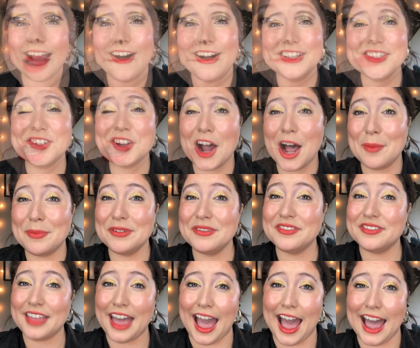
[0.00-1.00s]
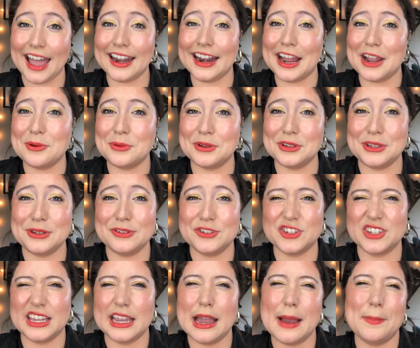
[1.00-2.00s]
On top of that, I will
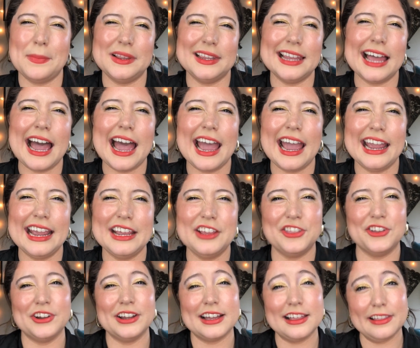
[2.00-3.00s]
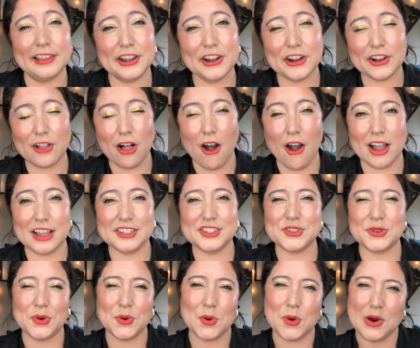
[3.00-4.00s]
usually apply either a clear
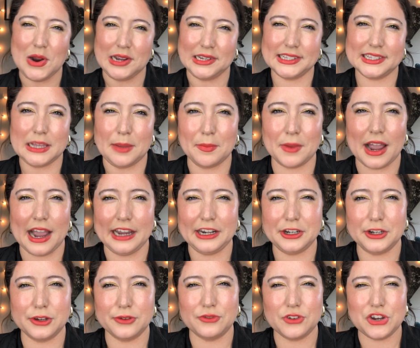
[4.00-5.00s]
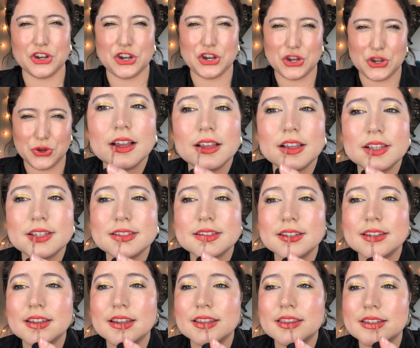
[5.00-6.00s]
gloss or some kind of nude
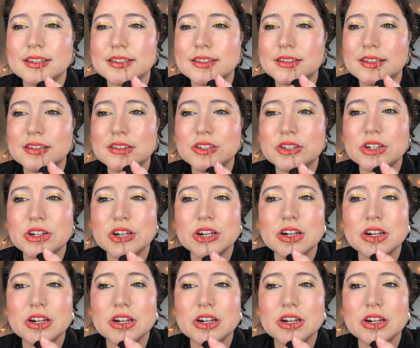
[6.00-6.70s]
sheer gloss.